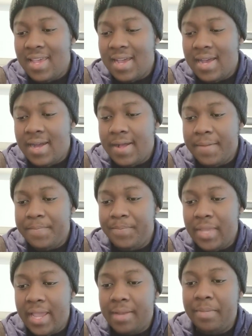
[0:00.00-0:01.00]

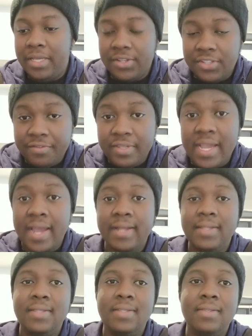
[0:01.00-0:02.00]
And because of
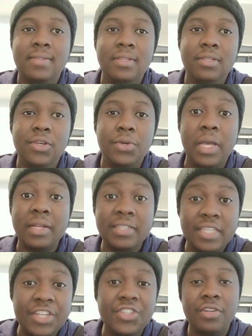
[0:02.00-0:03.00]
that, your
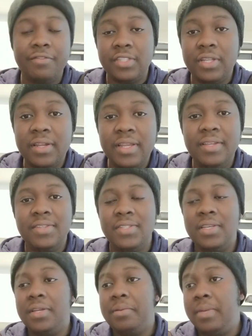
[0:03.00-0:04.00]
condition of studying is
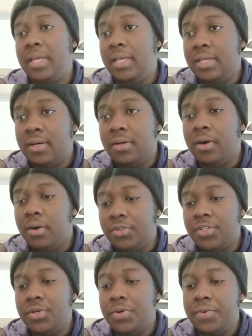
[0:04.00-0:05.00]
going to be
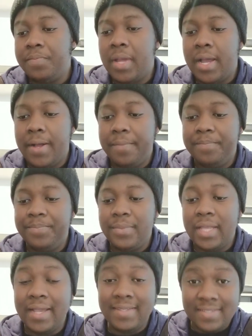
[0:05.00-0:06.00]
also
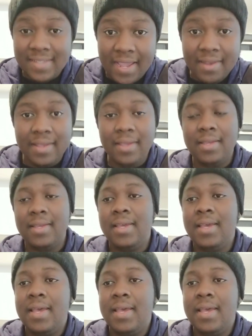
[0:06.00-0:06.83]
exciting,